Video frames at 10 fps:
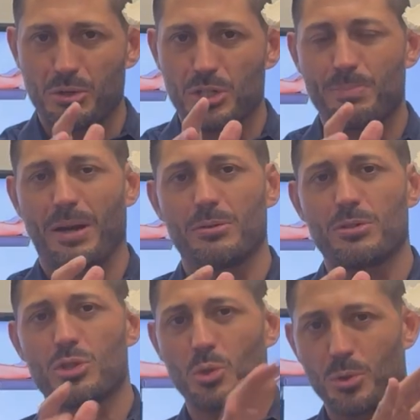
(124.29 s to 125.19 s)
or spinal
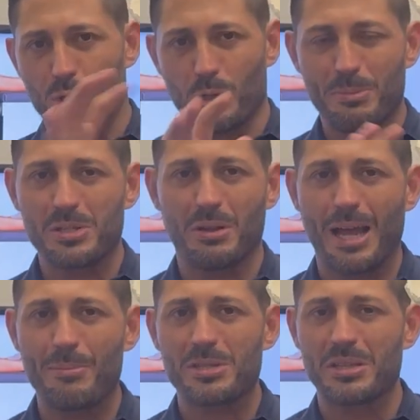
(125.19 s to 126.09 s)
distortion or
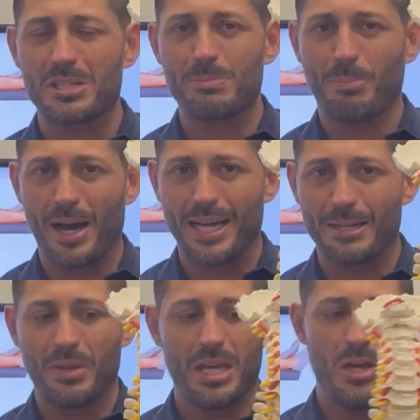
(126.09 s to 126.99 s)
misalignments in the
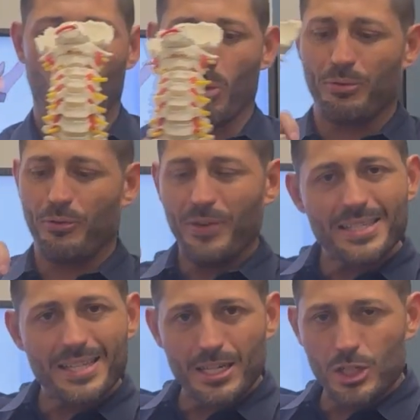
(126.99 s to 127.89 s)
spine, or
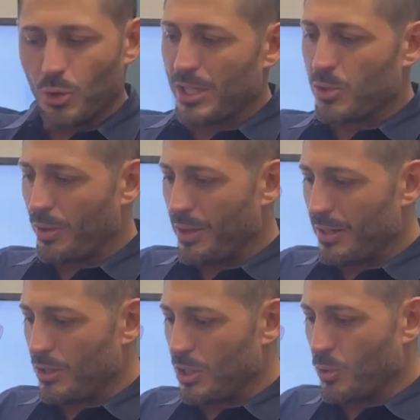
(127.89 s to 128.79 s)
fixated joints where
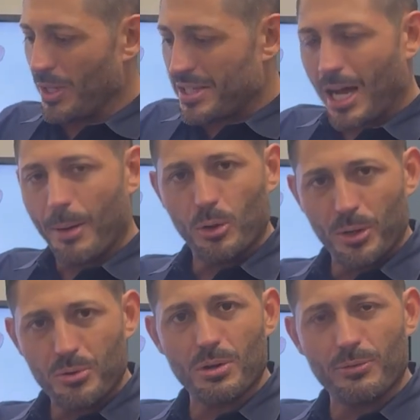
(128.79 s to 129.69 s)
the joints stop
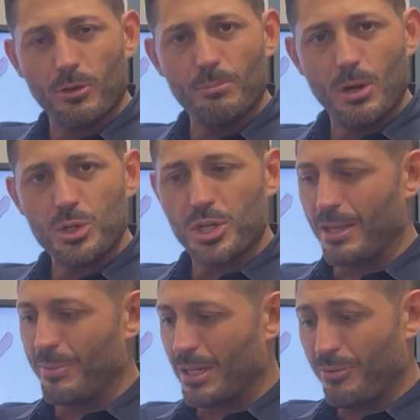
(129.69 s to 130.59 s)
going through their full motion,
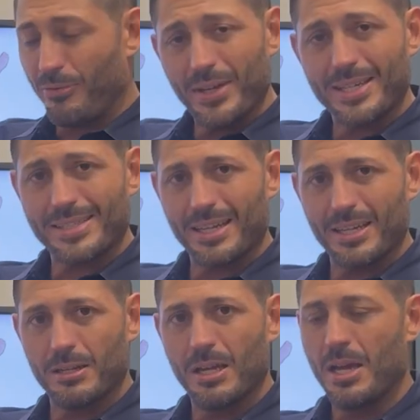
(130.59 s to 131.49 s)
they become
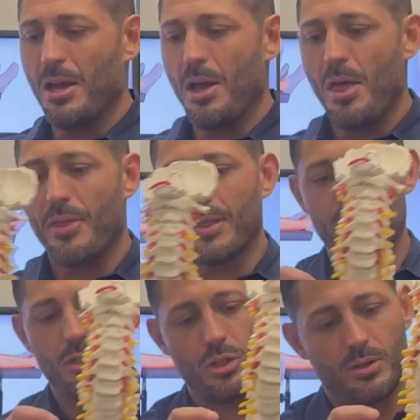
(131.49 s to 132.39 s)
fixated, then
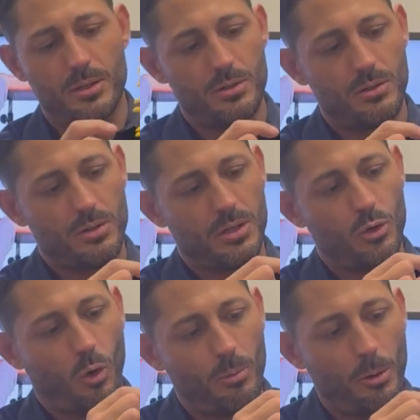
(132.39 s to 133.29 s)
the
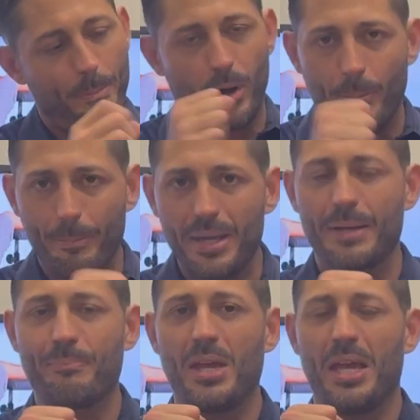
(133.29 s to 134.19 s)
normal
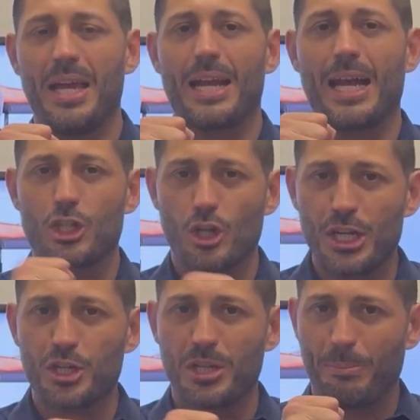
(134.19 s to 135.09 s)
pumping and
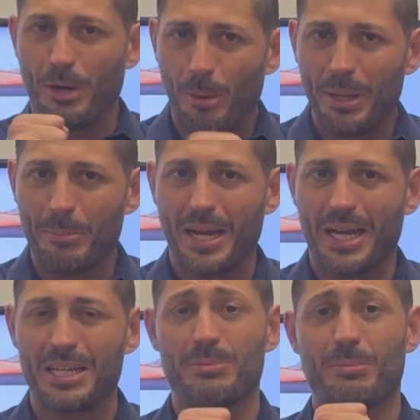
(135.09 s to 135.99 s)
hydration, the pumping
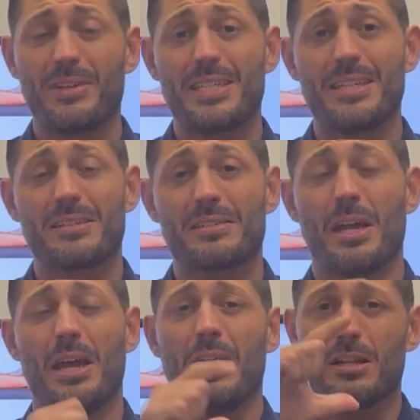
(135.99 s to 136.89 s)
mechanism of a
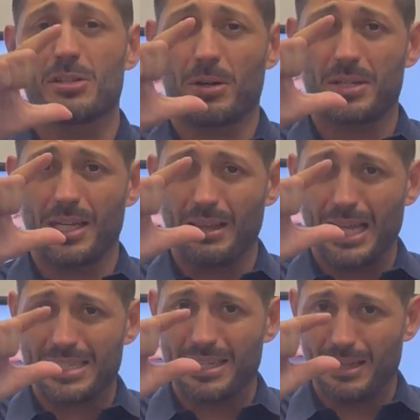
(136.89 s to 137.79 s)
disc can start to get
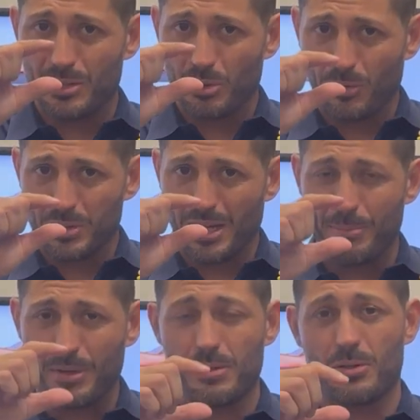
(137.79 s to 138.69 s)
less and less over
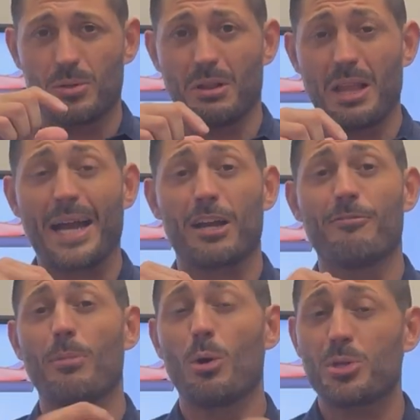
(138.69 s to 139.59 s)
time due to lack
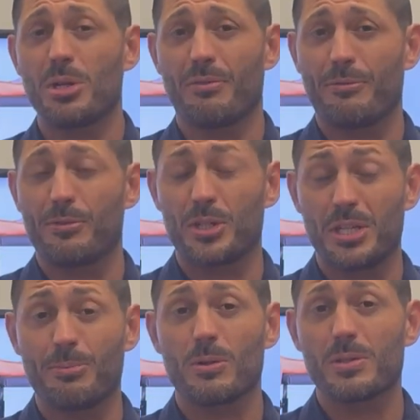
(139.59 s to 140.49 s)
of motion of that
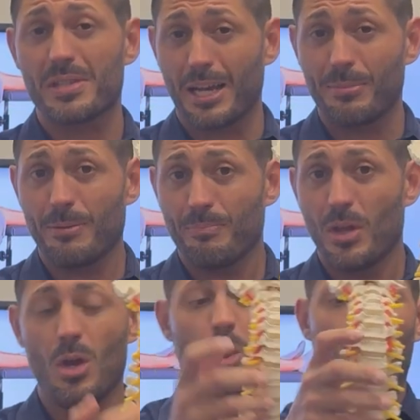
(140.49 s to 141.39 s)
vertebral segment.
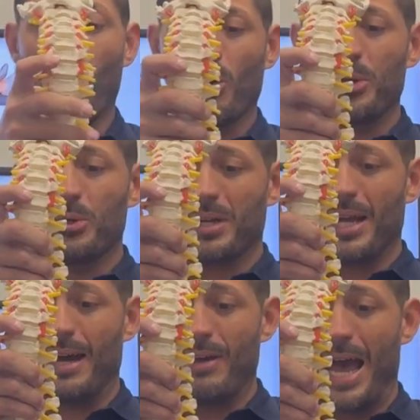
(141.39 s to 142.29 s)
Or you could
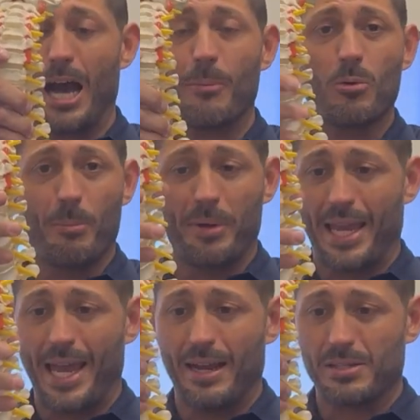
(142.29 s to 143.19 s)
have abnormal
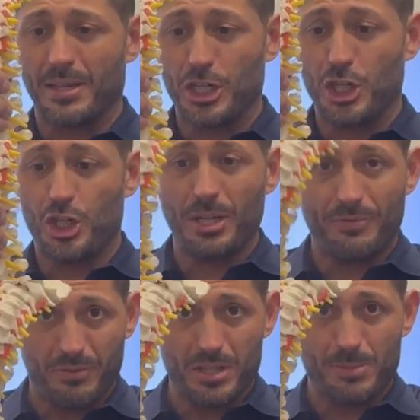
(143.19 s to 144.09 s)
mechanics like a
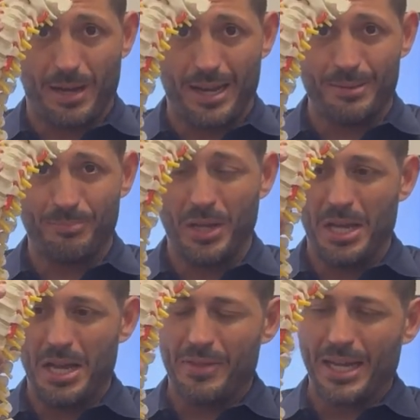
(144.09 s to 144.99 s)
shift of the spine
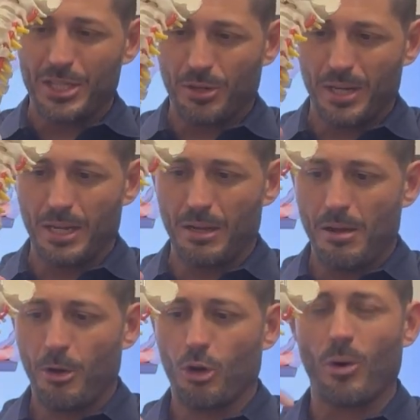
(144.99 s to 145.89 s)
that's creating
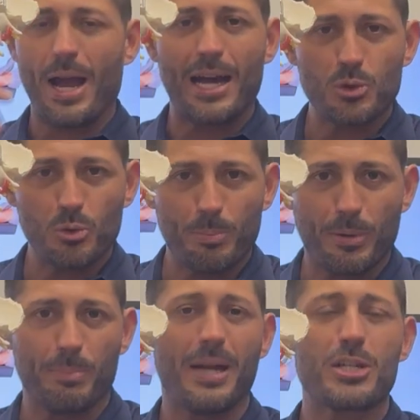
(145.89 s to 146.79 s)
gradual,
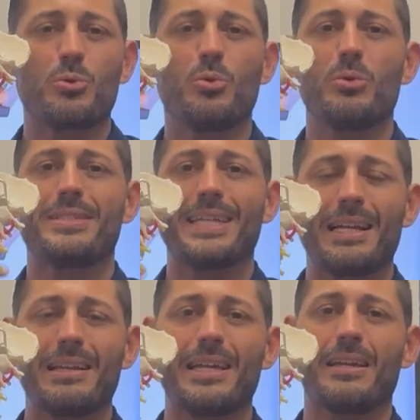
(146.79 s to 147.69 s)
perpetual,
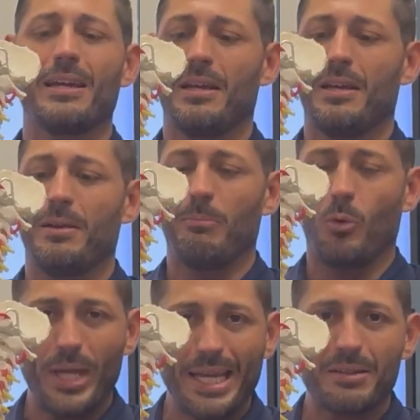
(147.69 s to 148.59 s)
daily,
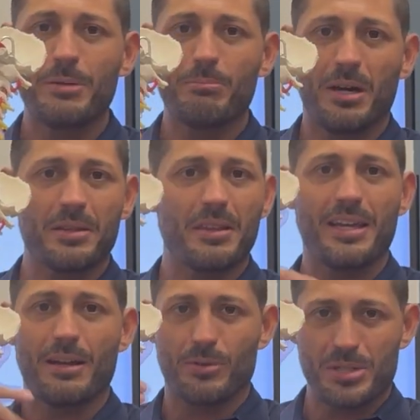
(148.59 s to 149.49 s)
weekly,
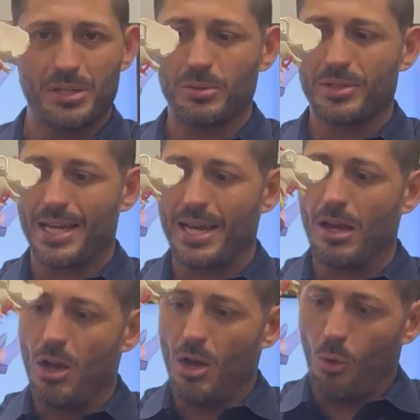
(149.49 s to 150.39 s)
monthly, every single
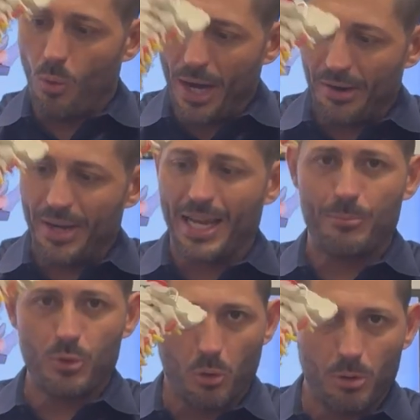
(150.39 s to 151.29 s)
day, wearing
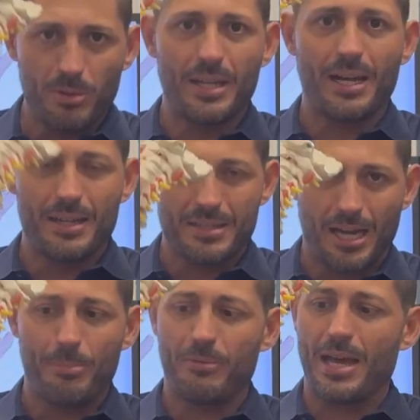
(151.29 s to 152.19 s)
abnormally on
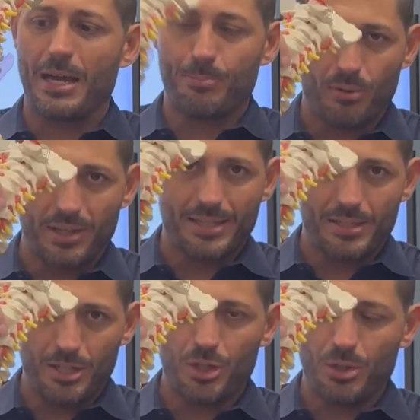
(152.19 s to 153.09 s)
top of that
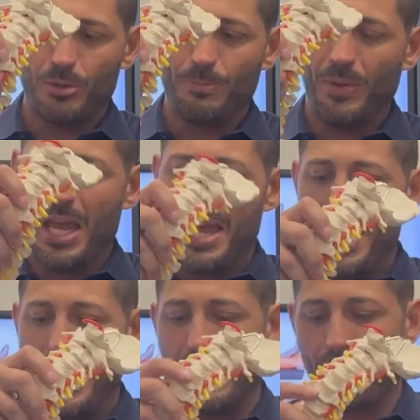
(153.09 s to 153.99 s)
tissue.
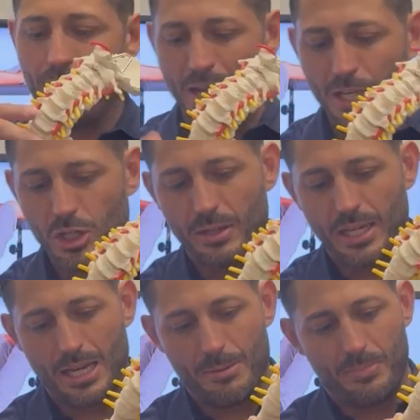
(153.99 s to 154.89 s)
And
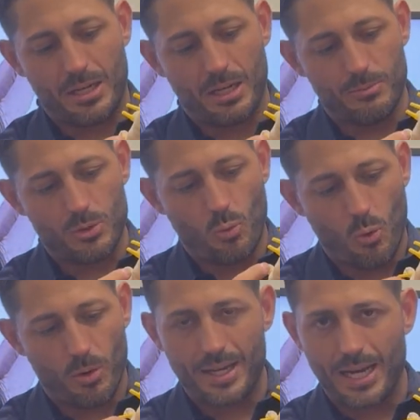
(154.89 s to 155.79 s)
eventually it becomes
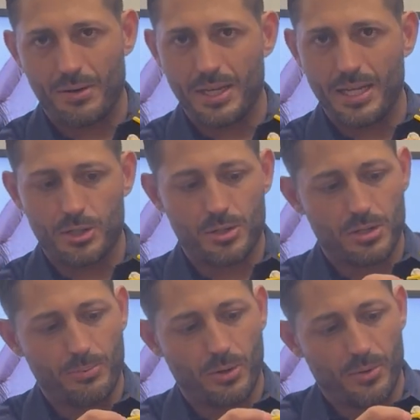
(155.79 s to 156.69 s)
worn down and injured
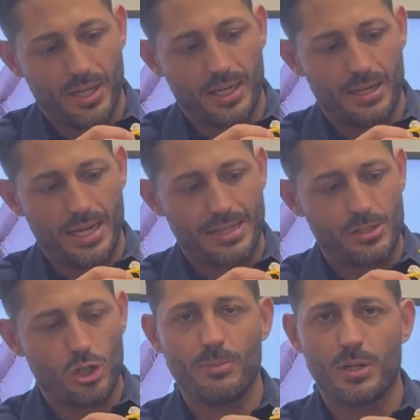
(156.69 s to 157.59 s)
to the point where it has
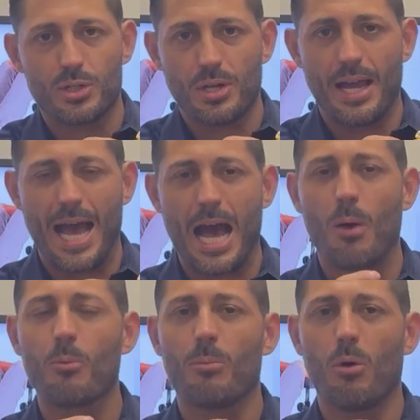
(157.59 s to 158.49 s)
too much
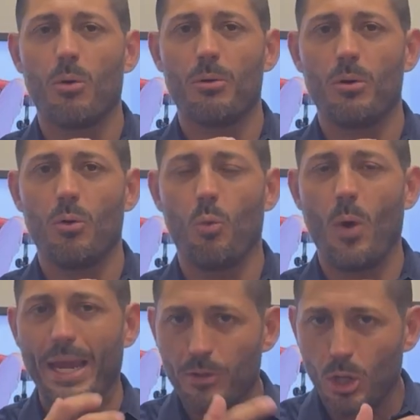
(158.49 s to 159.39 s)
abnormal
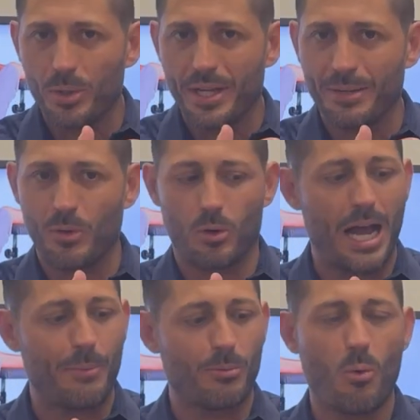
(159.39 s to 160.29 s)
weight loading or
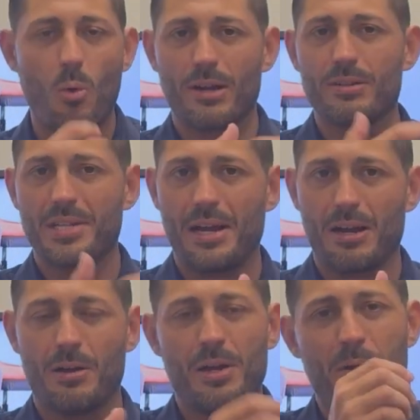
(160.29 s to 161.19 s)
abnormal wear and
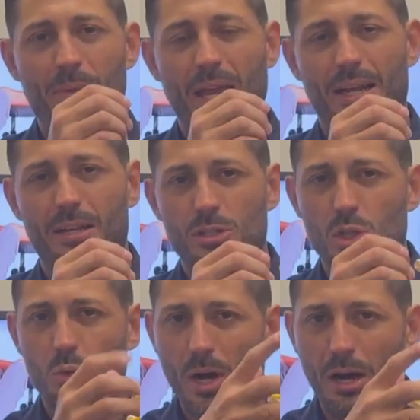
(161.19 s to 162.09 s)
tear, and it can
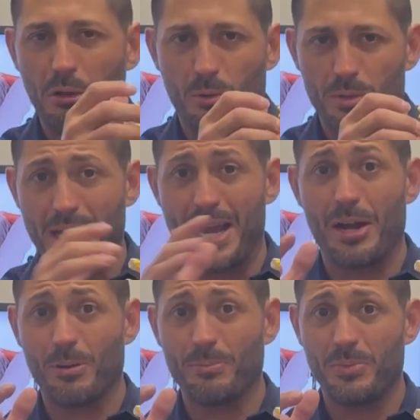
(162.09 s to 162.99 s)
swell or tear,